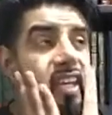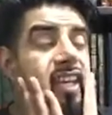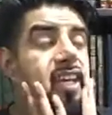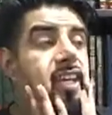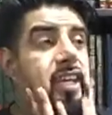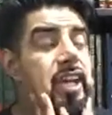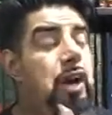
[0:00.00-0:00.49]

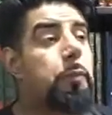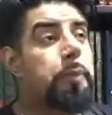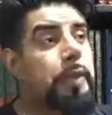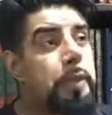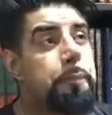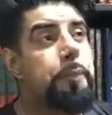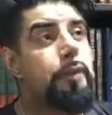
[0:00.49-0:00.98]
you know,
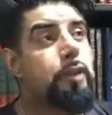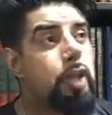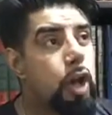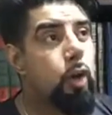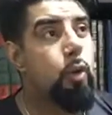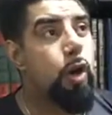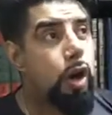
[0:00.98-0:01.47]
people
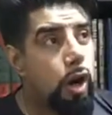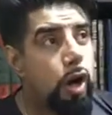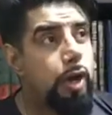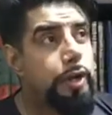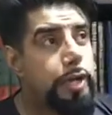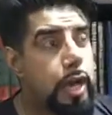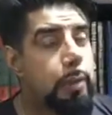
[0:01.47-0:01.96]
go
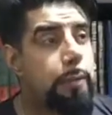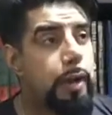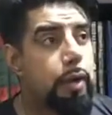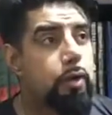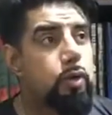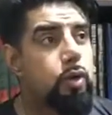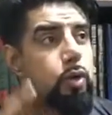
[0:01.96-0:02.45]
on
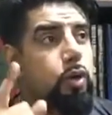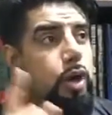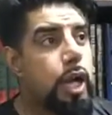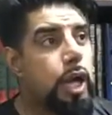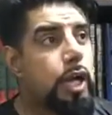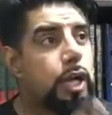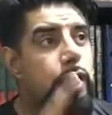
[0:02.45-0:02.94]
about
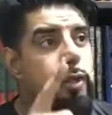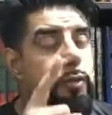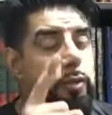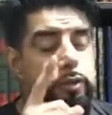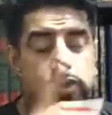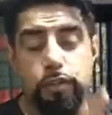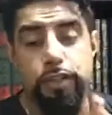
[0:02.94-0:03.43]
Quran.
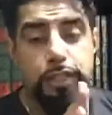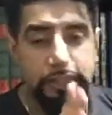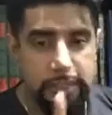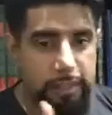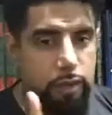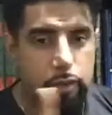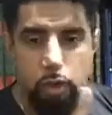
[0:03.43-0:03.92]
Sorry,
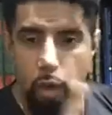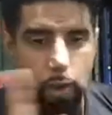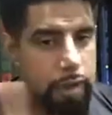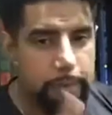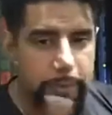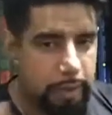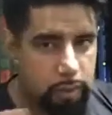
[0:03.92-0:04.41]
they don't go
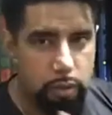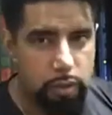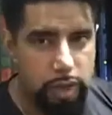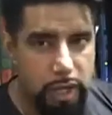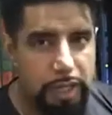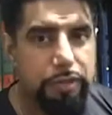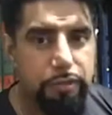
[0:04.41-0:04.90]
on about
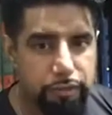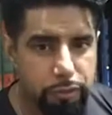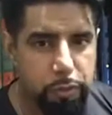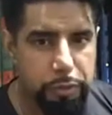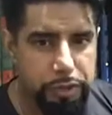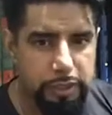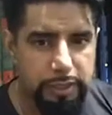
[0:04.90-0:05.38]
Quran,
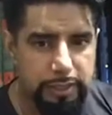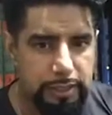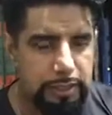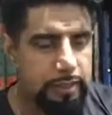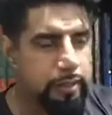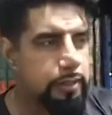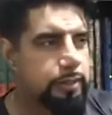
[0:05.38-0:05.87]

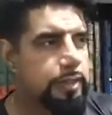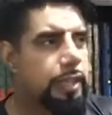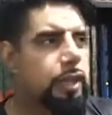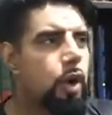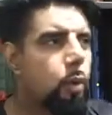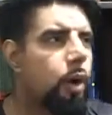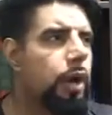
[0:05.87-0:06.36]
unfortunately. They
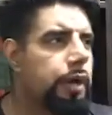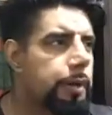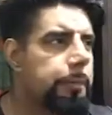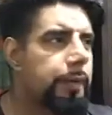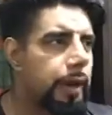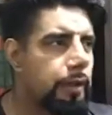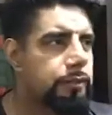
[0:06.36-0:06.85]
go on
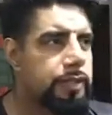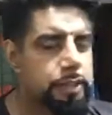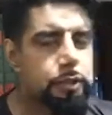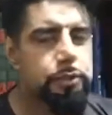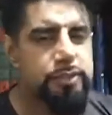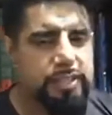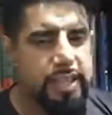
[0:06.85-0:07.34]
about, they
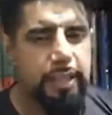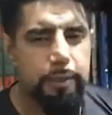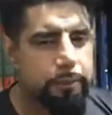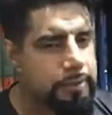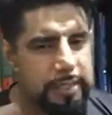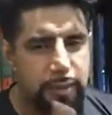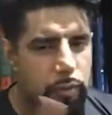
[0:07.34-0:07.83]
do say it,
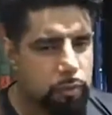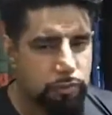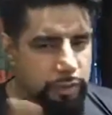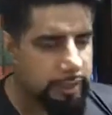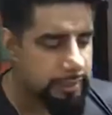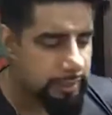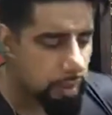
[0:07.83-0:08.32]
but they don't
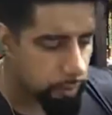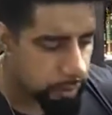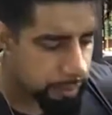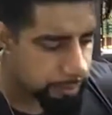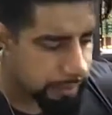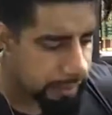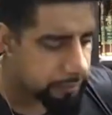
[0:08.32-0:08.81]
really go on
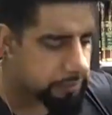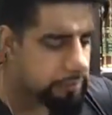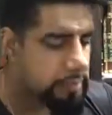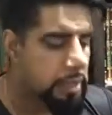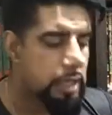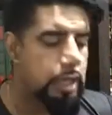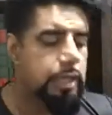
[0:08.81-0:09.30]
about it.
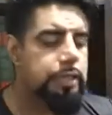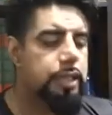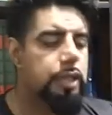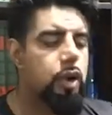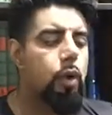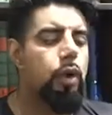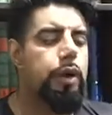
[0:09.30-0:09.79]
They go on